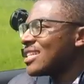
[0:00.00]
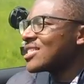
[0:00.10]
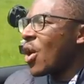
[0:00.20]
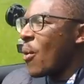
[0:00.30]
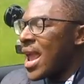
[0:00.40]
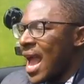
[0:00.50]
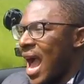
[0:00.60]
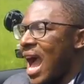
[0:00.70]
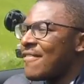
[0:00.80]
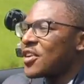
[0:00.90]
So we
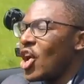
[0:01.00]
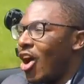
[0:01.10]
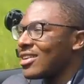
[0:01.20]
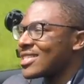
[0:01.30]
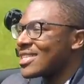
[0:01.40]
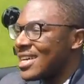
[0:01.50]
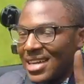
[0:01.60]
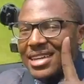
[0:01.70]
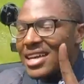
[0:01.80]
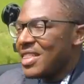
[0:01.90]
have got
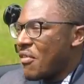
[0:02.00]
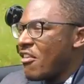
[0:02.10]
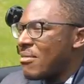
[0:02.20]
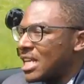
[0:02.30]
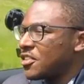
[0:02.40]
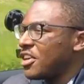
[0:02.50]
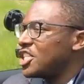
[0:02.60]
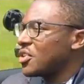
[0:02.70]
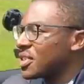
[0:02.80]
the rev match feature on